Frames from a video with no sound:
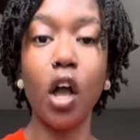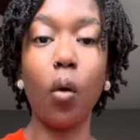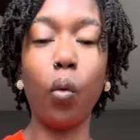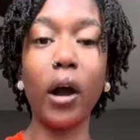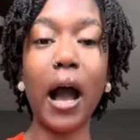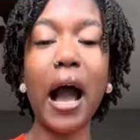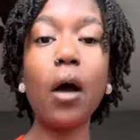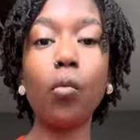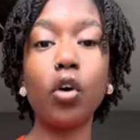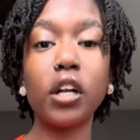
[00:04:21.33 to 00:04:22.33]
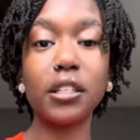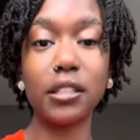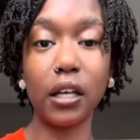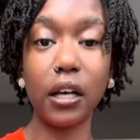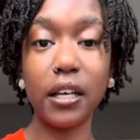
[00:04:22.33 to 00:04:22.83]
What hot water
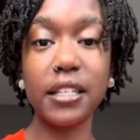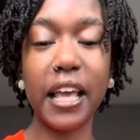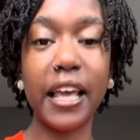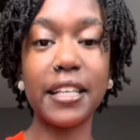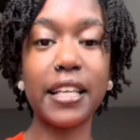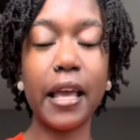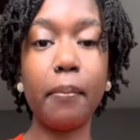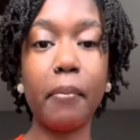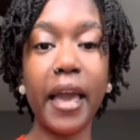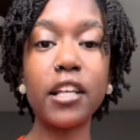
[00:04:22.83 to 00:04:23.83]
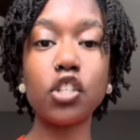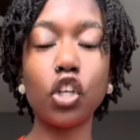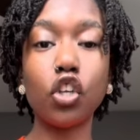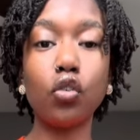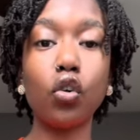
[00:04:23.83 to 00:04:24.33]
does is it makes the
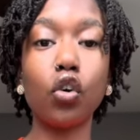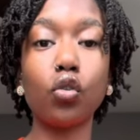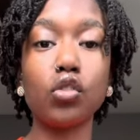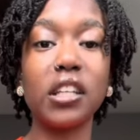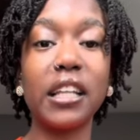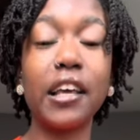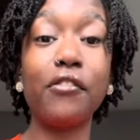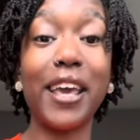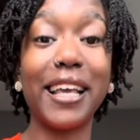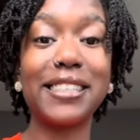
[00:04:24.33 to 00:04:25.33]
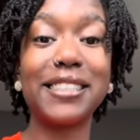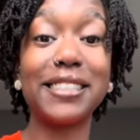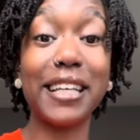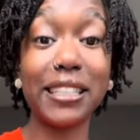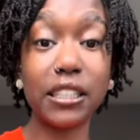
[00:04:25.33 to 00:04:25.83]
cuticles lift
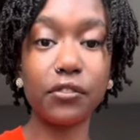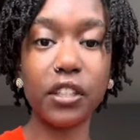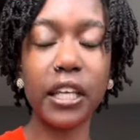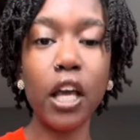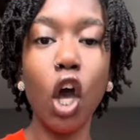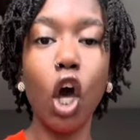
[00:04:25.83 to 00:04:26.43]
excessively,